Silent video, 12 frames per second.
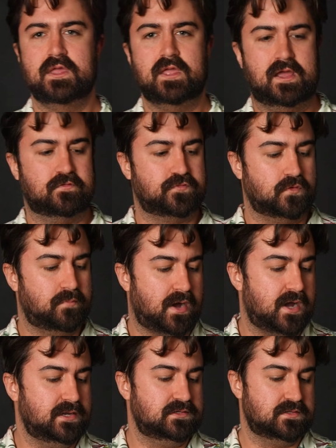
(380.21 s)
and
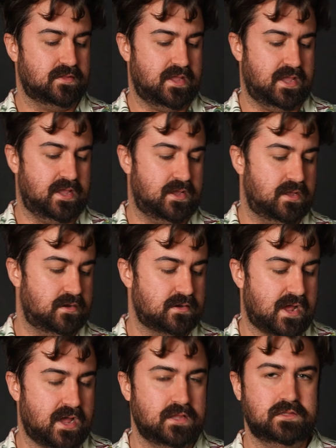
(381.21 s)
full-bodied, and
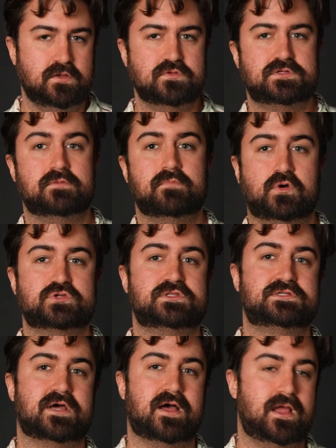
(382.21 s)
I use it most of
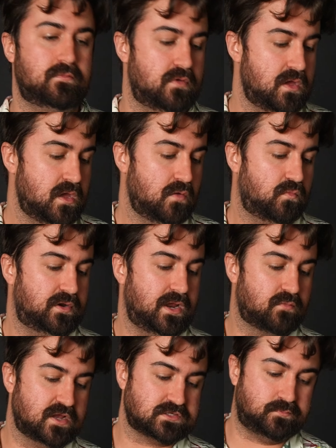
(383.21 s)
the time when a
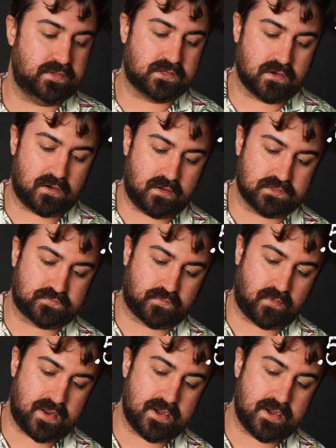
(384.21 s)
recipe calls for an